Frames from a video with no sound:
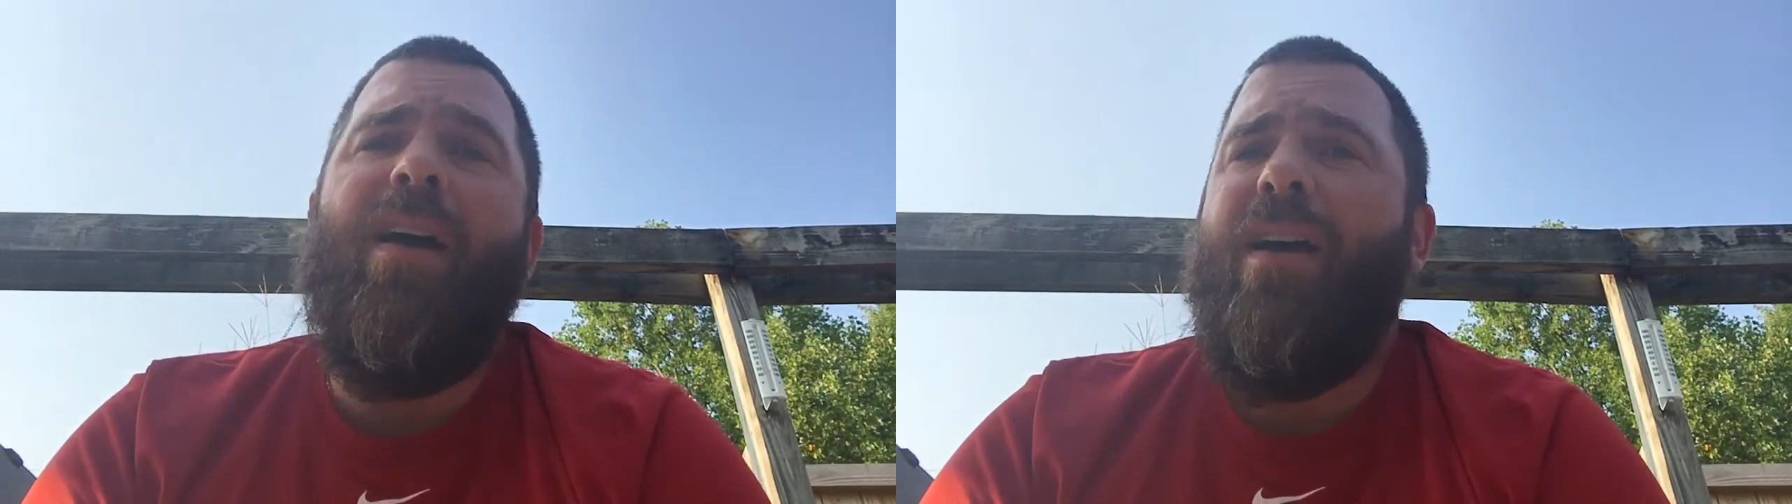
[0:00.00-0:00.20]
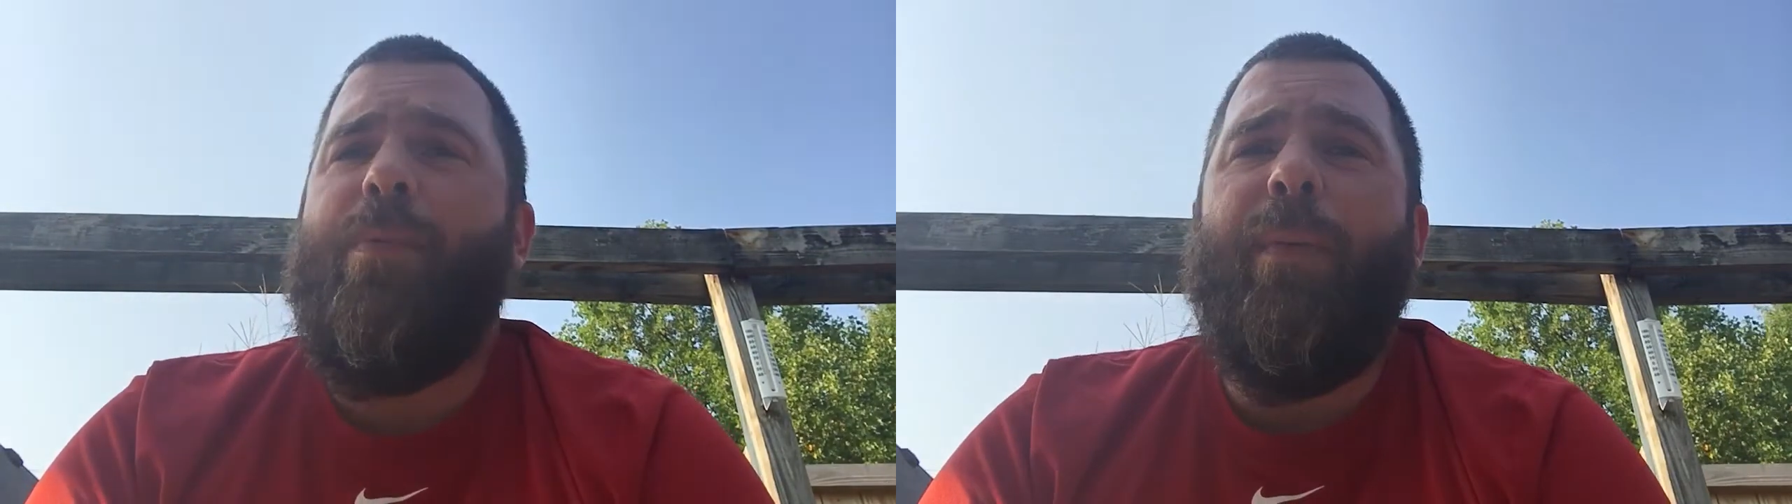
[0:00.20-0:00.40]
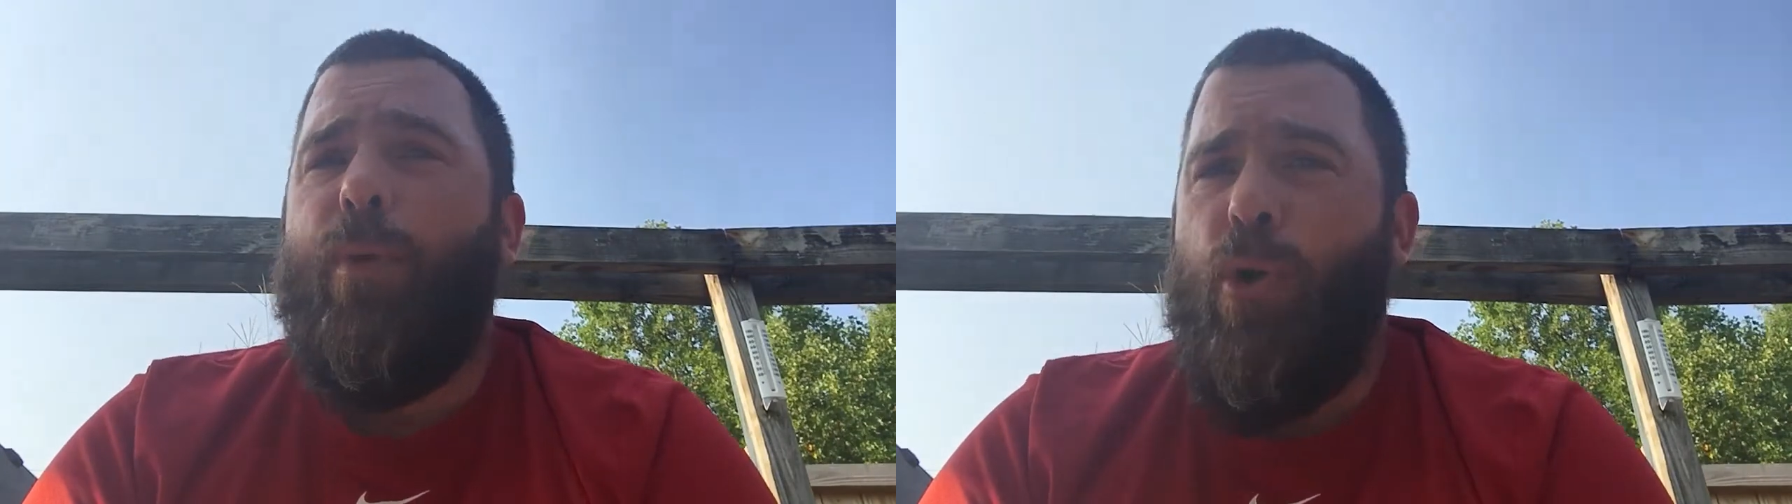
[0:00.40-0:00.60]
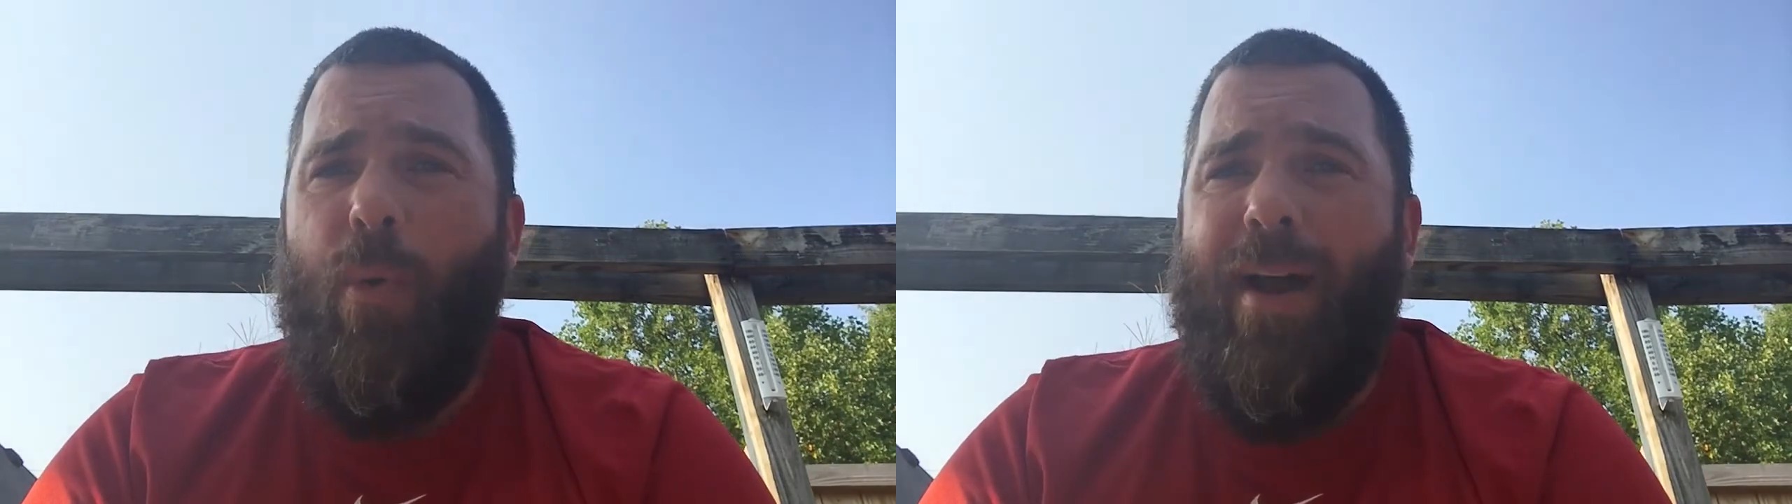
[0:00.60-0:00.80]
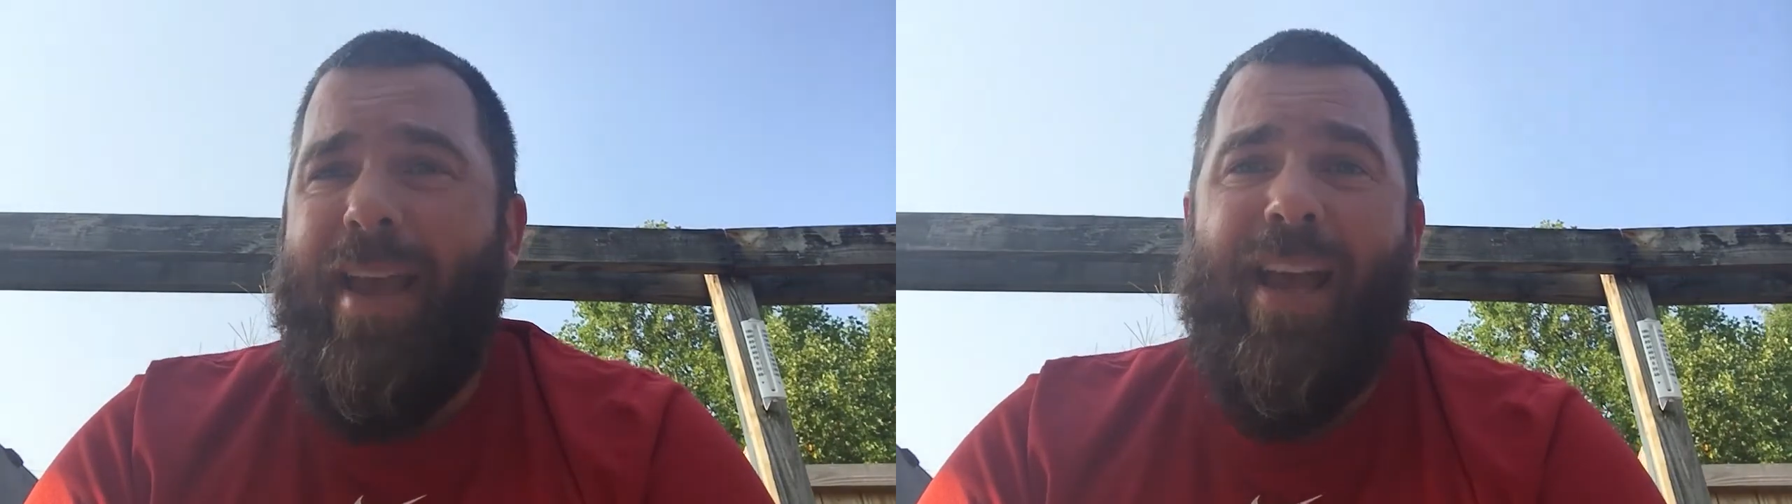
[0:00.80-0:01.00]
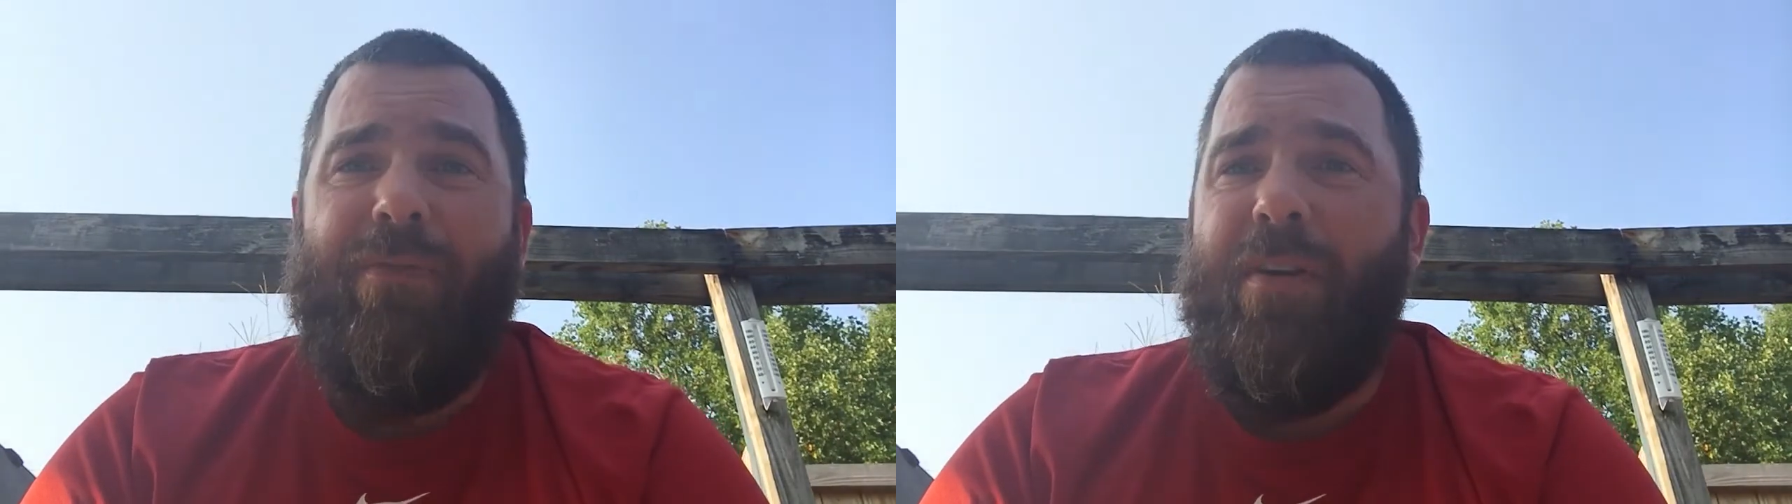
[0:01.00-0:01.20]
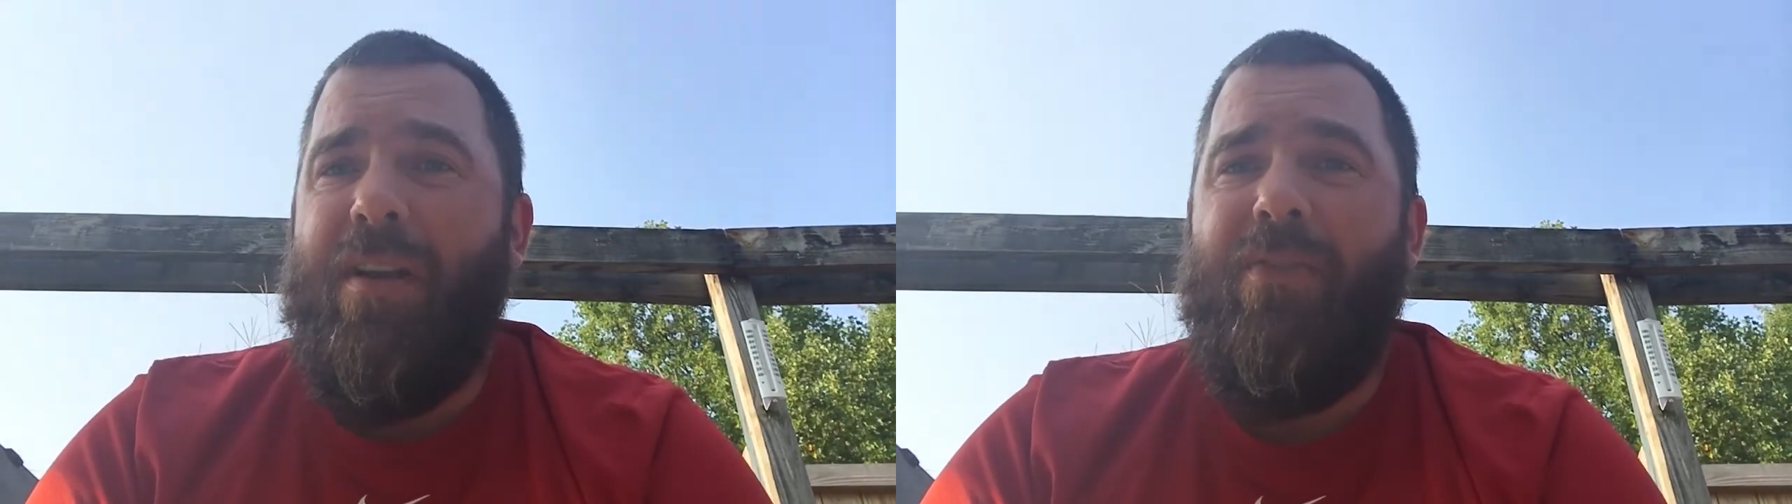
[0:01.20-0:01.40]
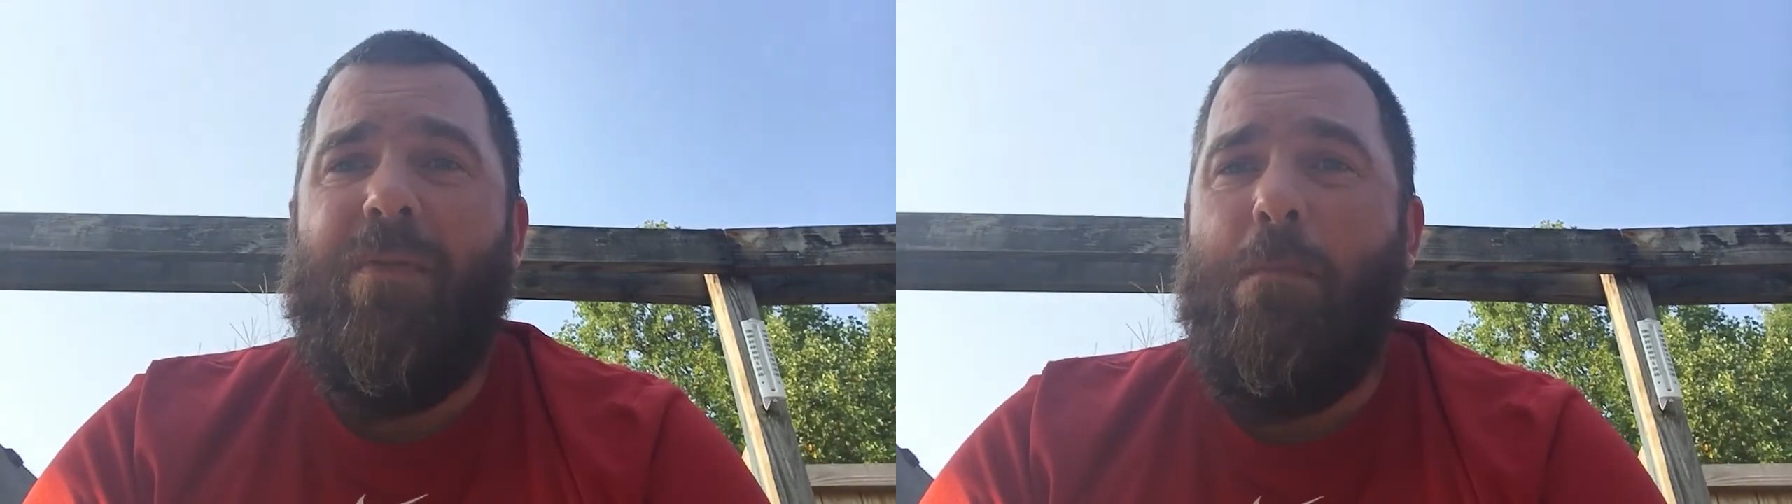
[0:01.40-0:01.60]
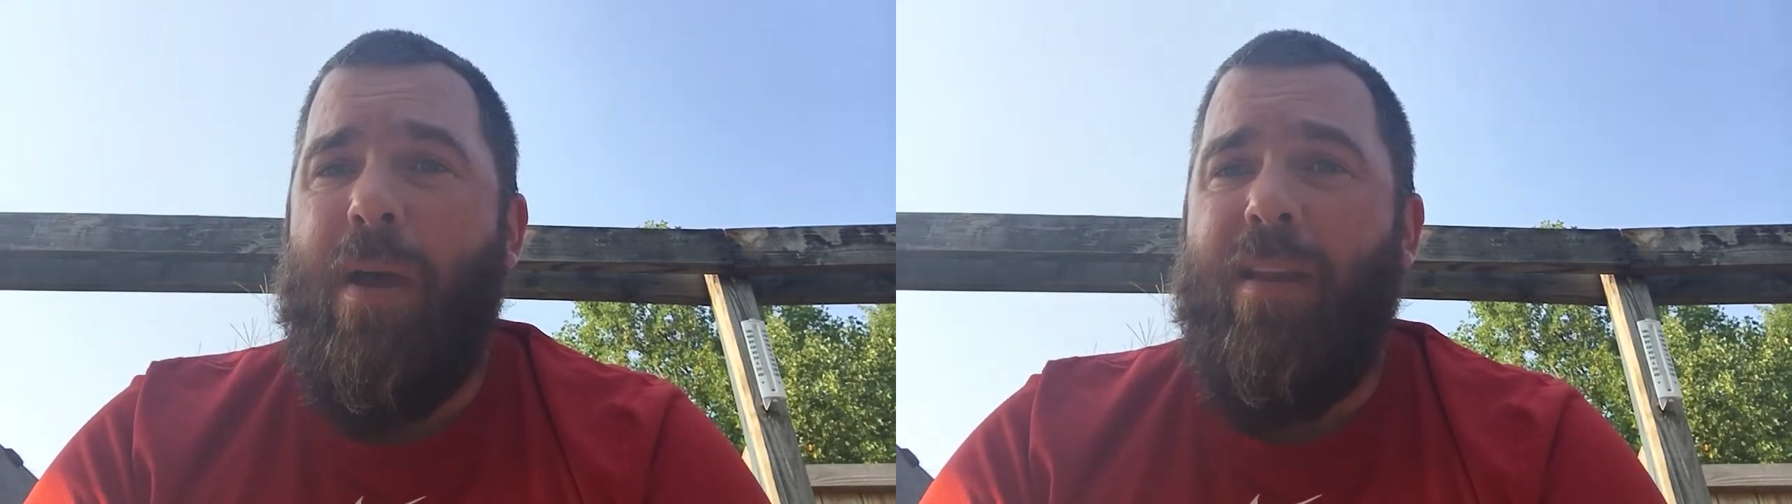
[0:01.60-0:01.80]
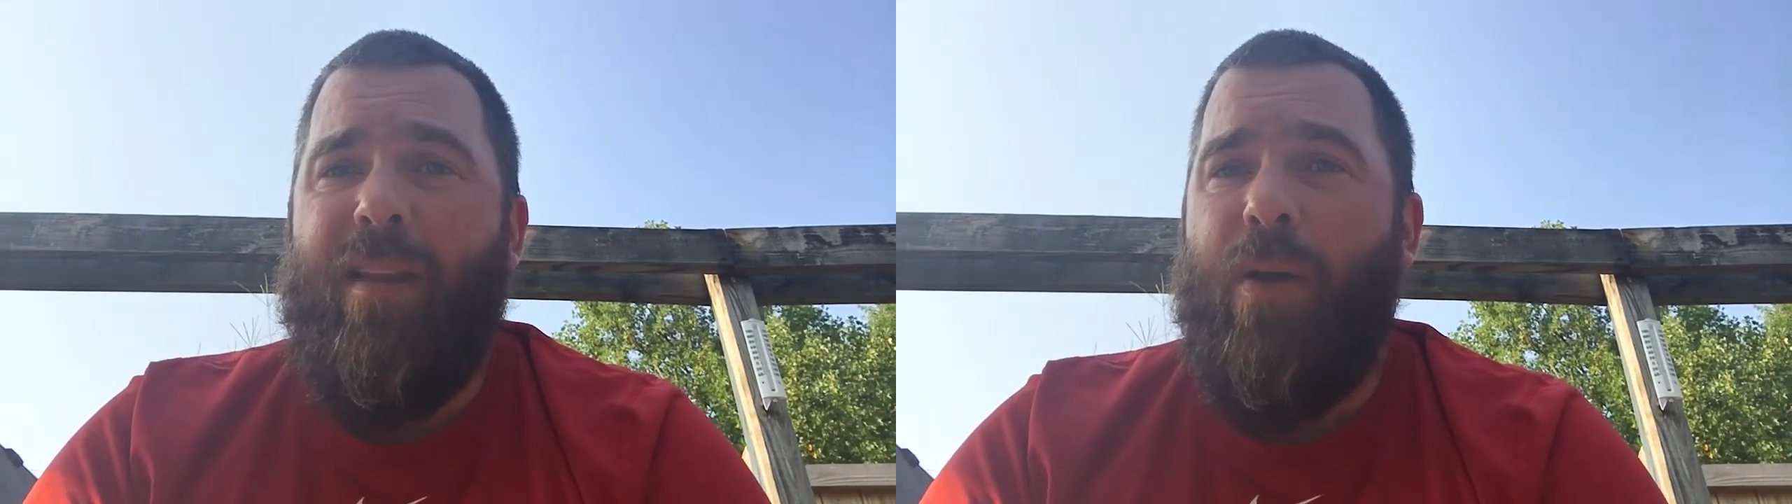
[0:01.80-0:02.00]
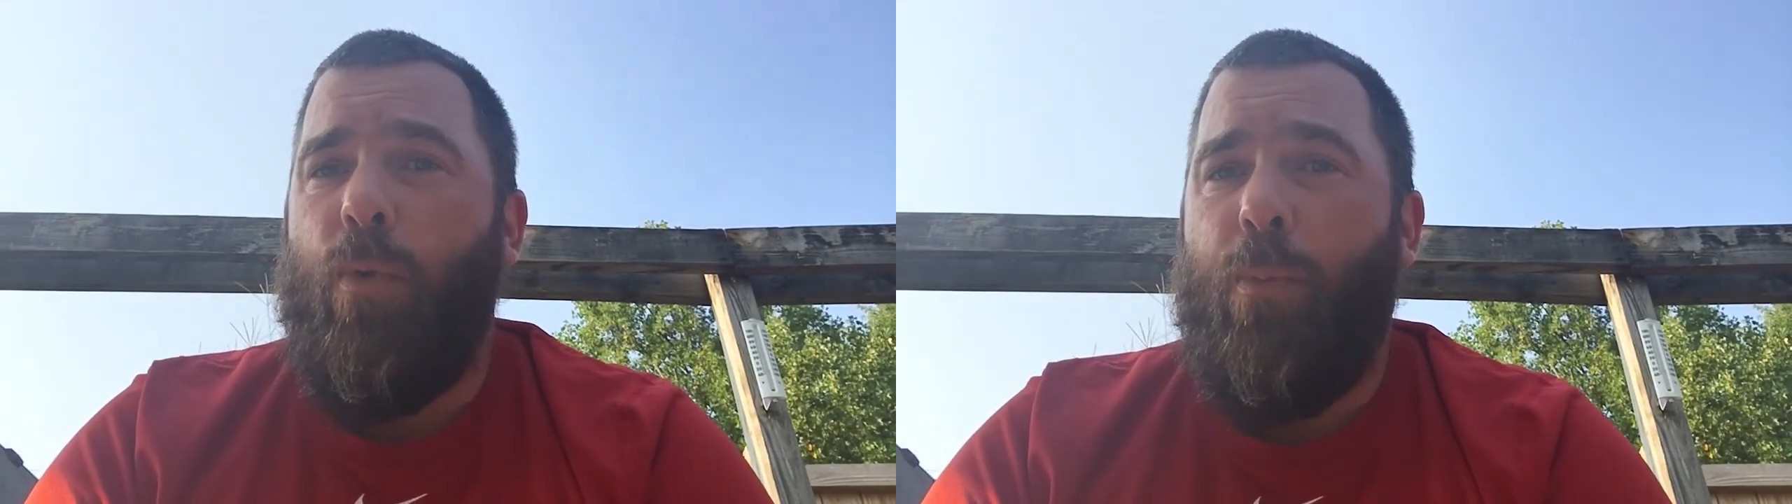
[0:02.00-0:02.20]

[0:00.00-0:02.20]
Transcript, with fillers: And people who I have not even met yet will